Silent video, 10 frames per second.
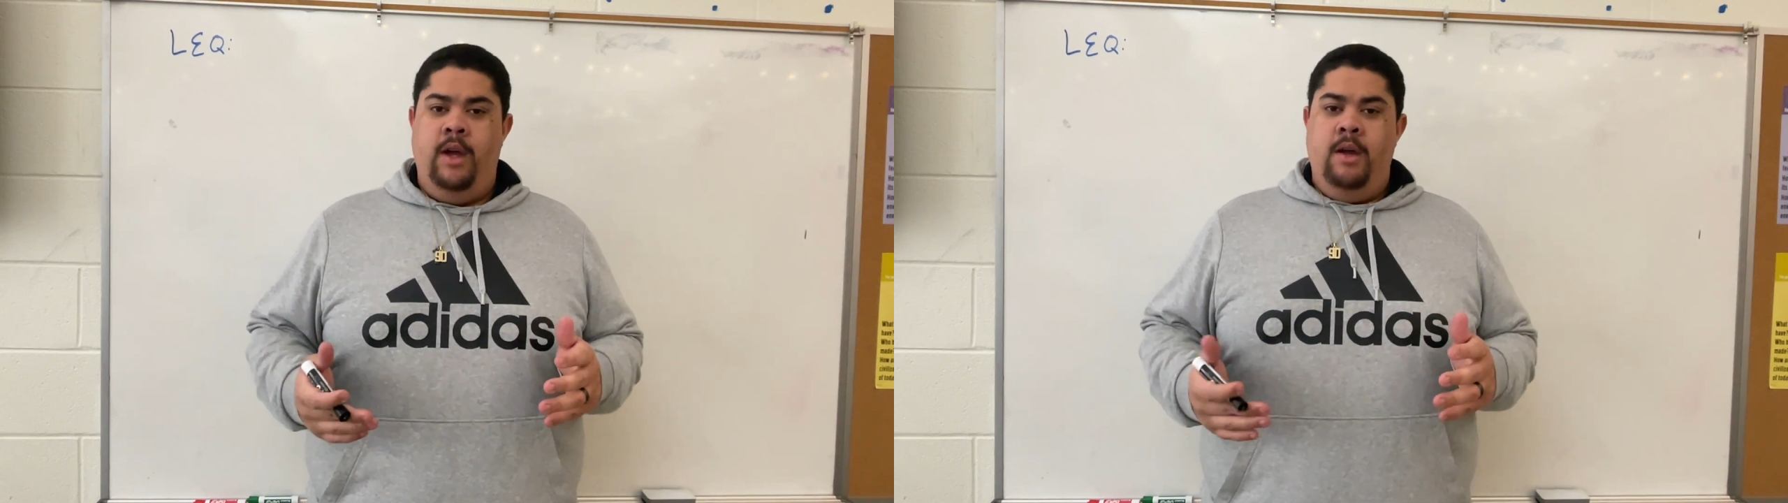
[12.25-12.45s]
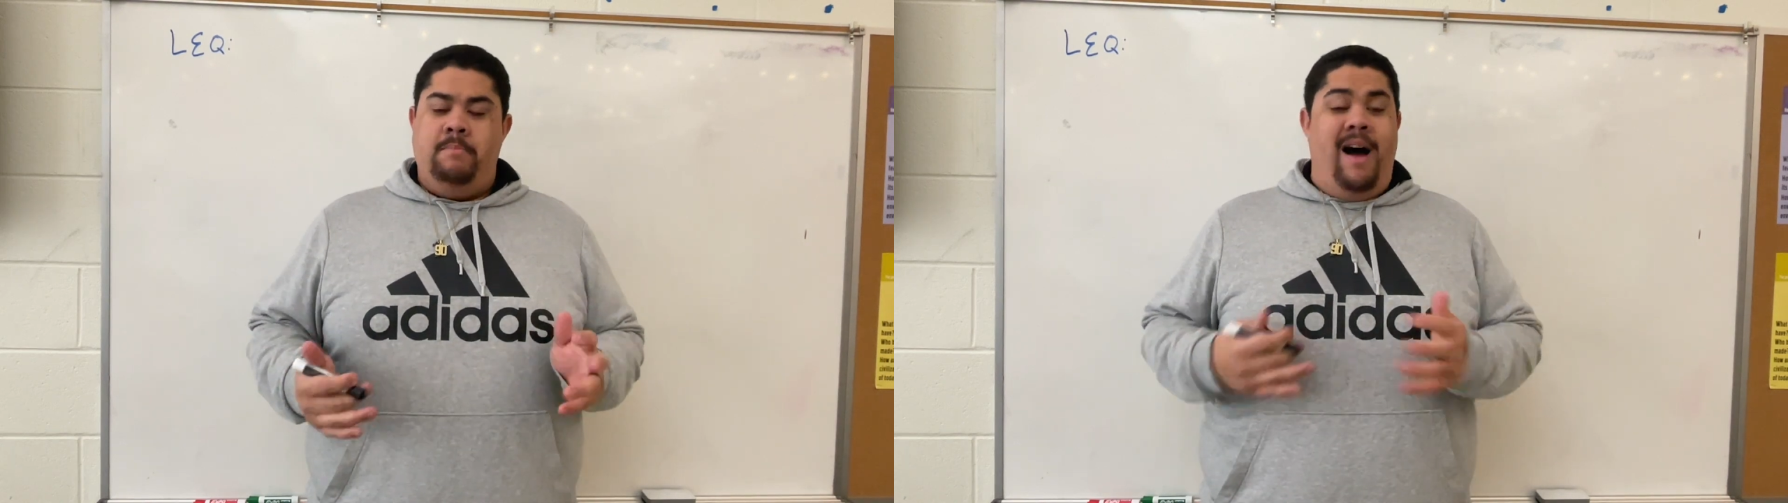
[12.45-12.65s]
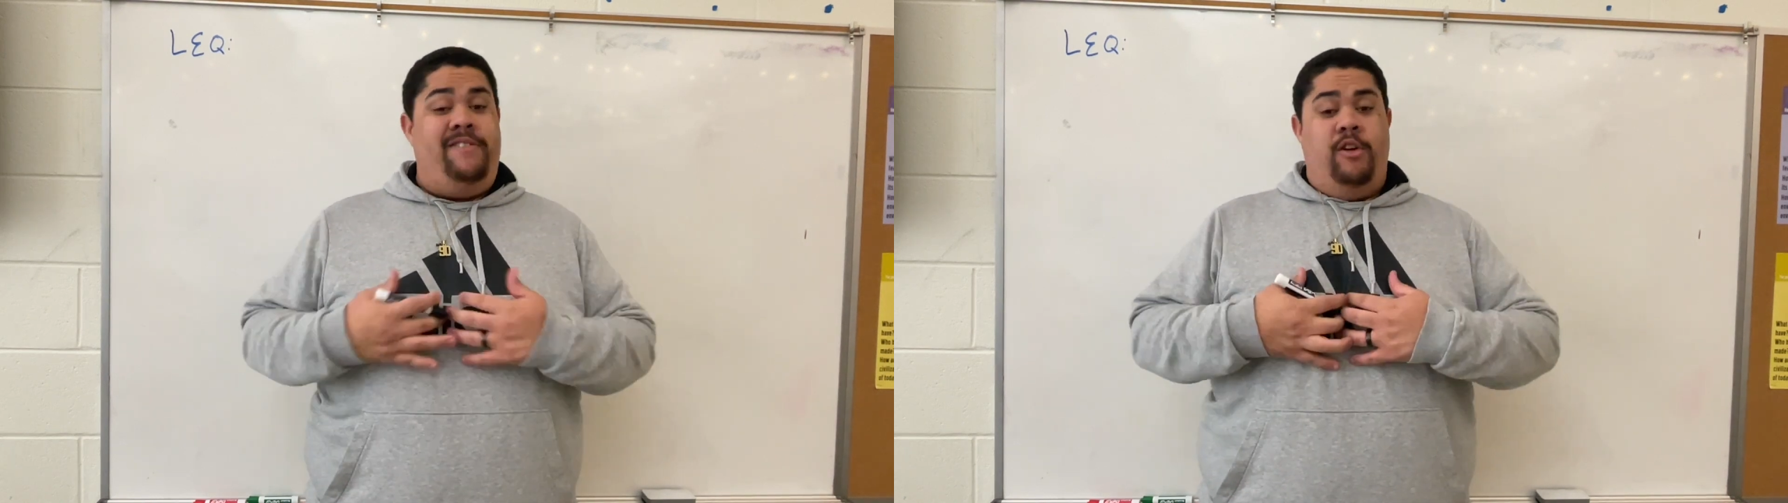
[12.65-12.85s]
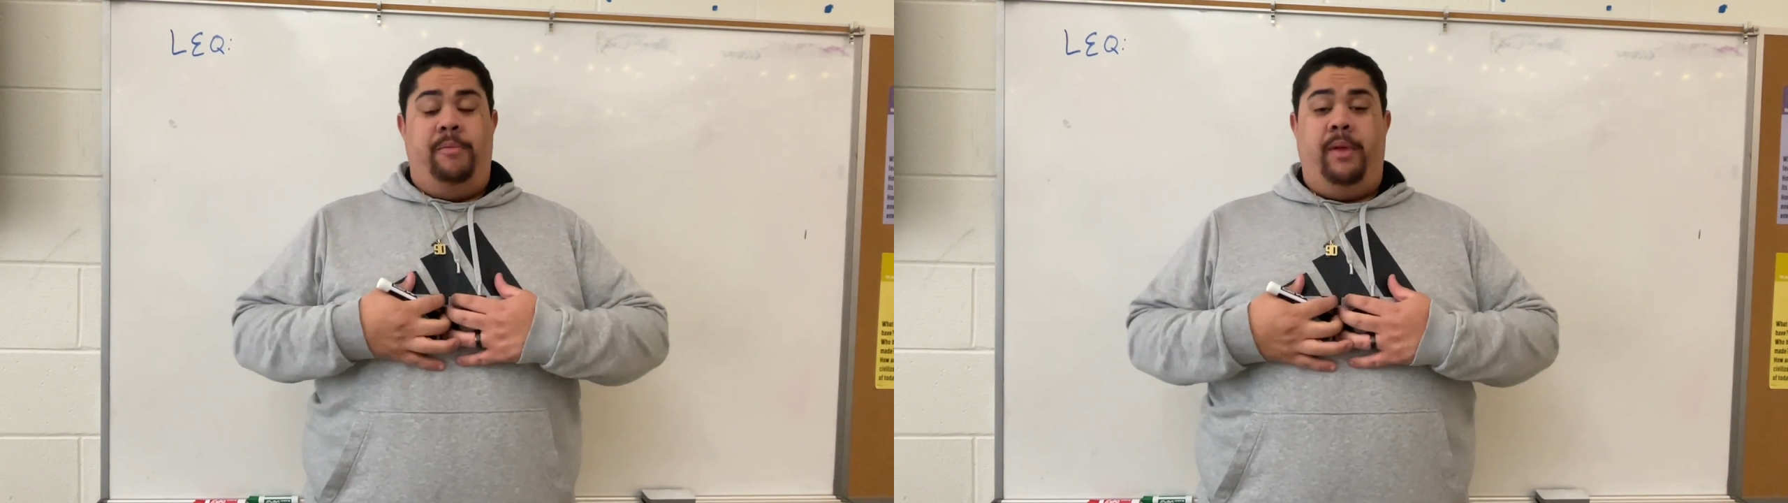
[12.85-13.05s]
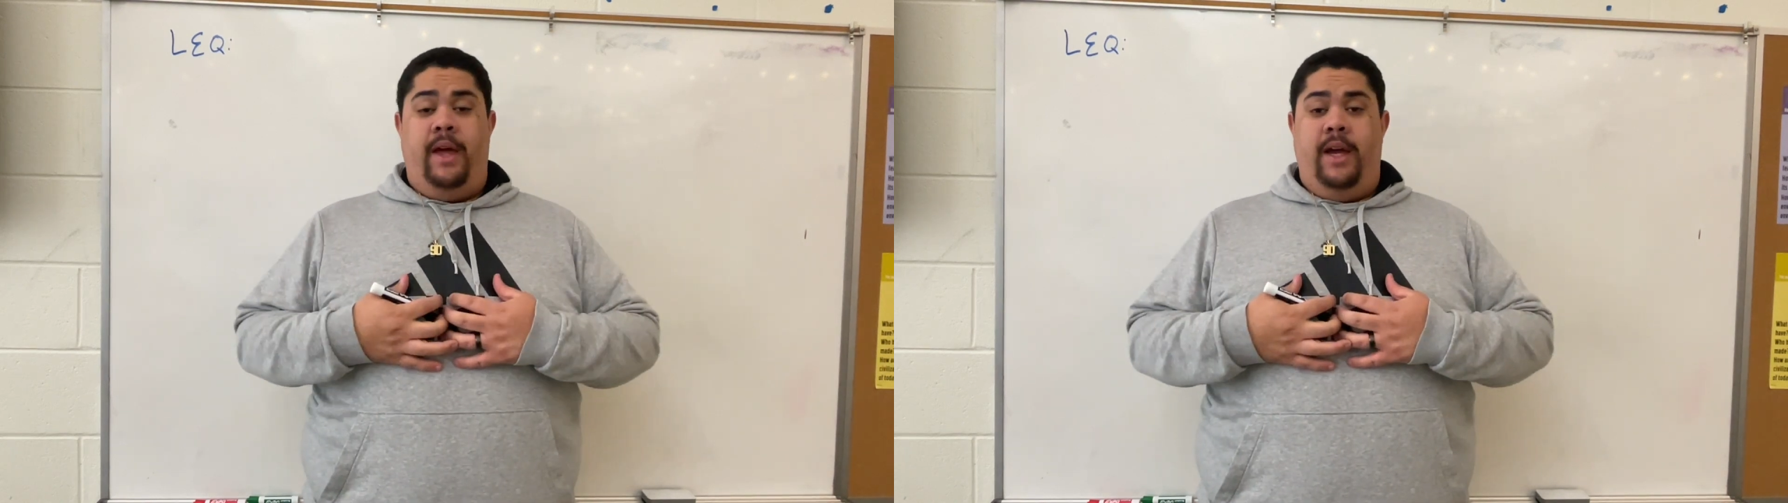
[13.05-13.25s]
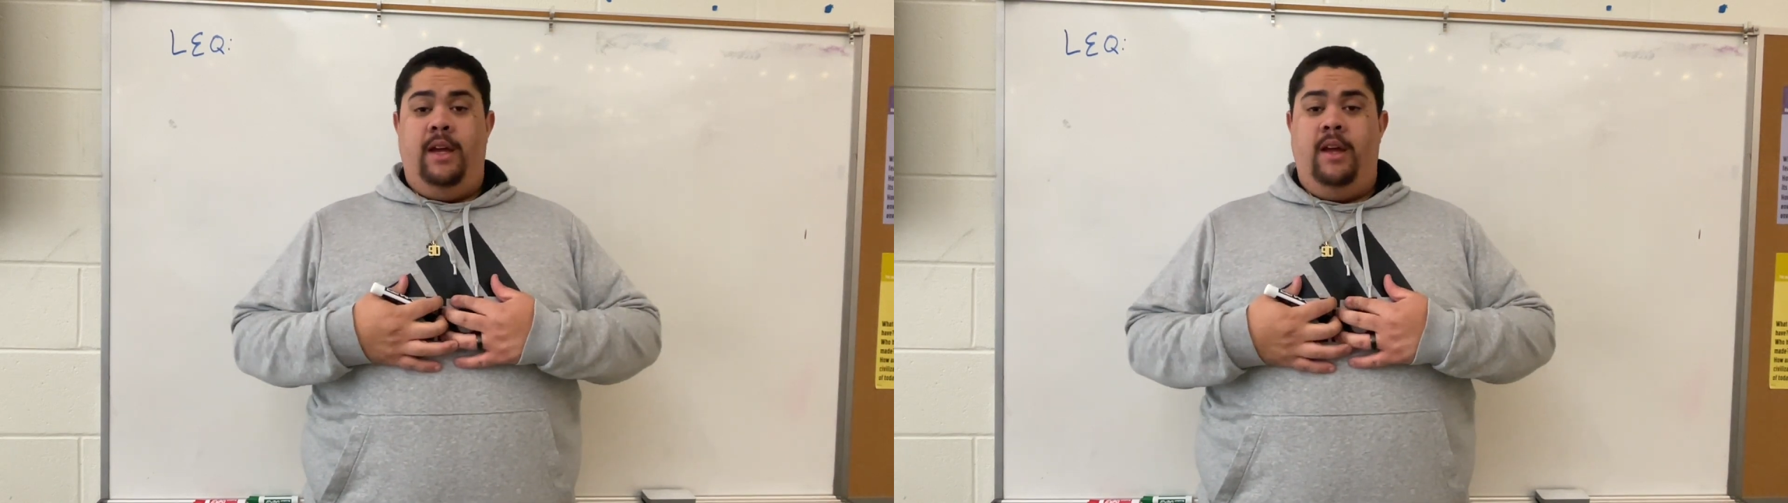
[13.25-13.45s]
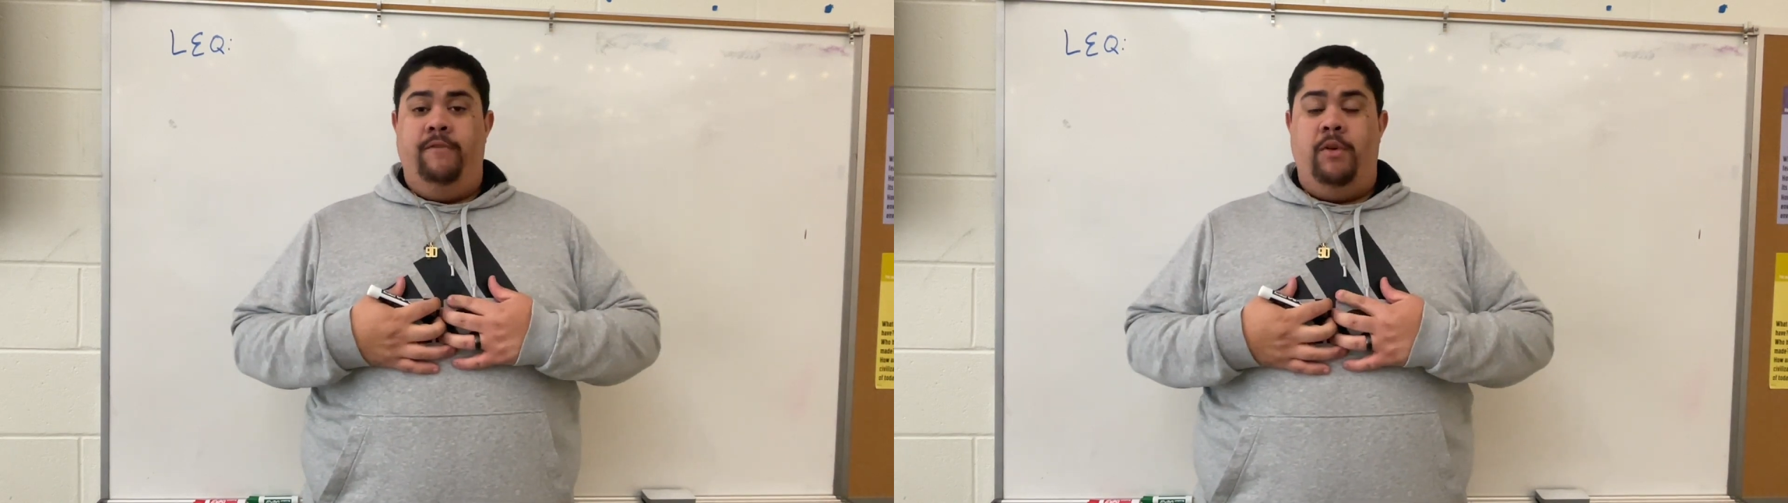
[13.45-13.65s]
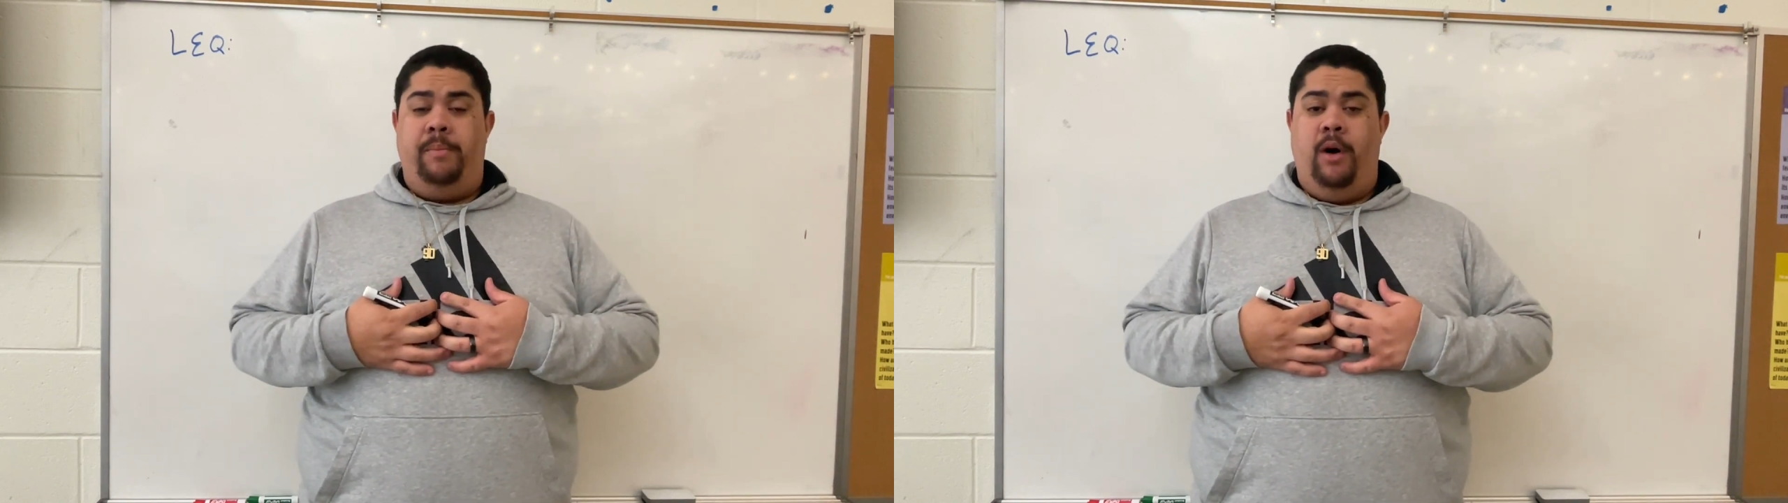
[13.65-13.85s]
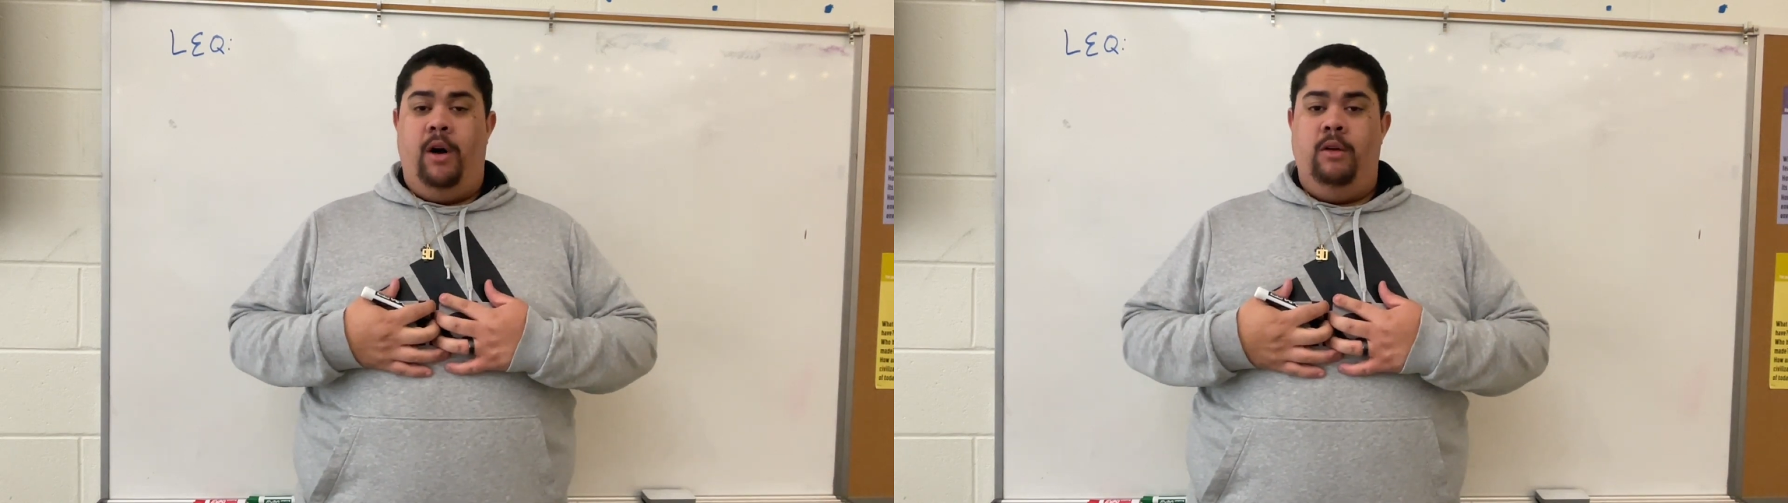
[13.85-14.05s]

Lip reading: my favorite play in football,